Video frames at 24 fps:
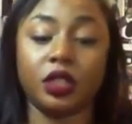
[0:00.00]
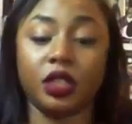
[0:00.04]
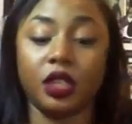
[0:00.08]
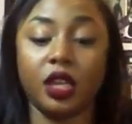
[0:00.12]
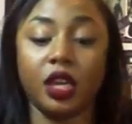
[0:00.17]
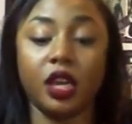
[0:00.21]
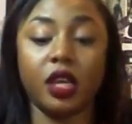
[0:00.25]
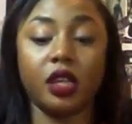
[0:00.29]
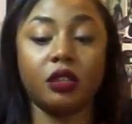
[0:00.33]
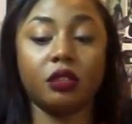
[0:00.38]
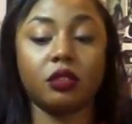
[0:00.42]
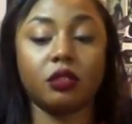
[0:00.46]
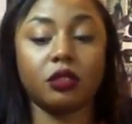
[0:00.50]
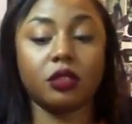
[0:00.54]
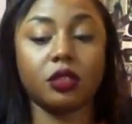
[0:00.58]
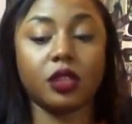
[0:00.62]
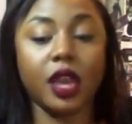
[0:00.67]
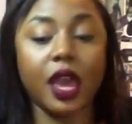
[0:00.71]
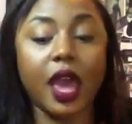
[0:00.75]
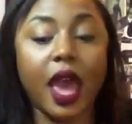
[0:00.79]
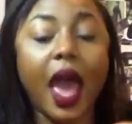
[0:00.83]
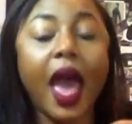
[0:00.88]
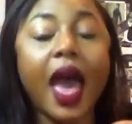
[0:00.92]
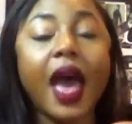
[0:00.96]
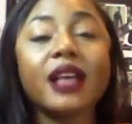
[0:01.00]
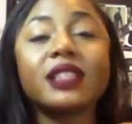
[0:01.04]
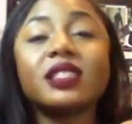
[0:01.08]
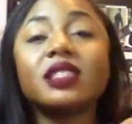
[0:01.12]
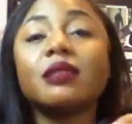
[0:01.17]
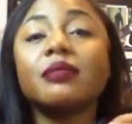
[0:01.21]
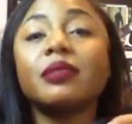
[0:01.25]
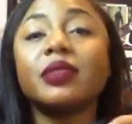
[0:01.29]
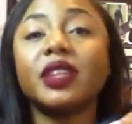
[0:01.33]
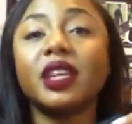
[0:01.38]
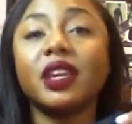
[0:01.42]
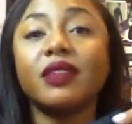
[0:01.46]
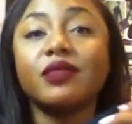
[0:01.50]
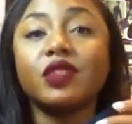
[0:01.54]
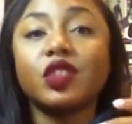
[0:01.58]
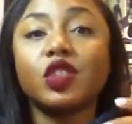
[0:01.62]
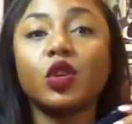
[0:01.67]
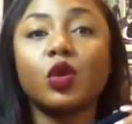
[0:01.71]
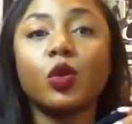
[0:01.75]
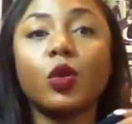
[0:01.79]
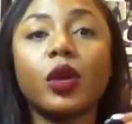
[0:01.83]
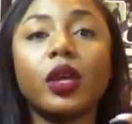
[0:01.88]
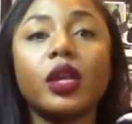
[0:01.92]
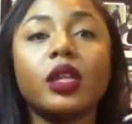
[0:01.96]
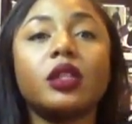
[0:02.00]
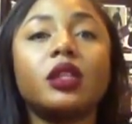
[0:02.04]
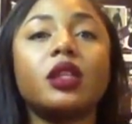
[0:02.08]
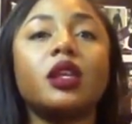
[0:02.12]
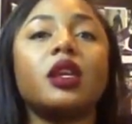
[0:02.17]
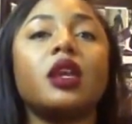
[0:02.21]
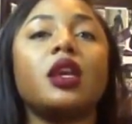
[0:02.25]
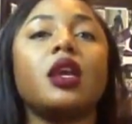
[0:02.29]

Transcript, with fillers: It has some give to it.